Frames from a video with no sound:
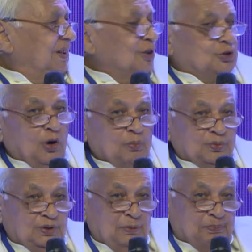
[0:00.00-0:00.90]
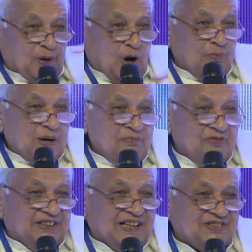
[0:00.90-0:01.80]
So the problem
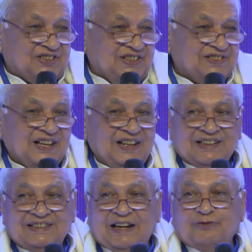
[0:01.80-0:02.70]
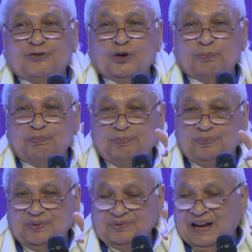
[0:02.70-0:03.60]
with us is that for
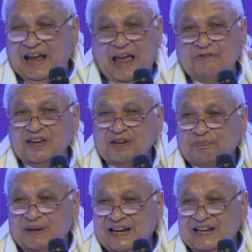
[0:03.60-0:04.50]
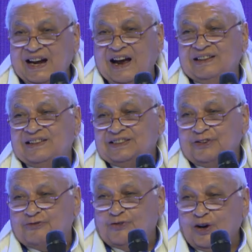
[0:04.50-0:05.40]
having been under the
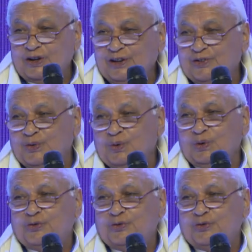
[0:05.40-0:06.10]
foreign rule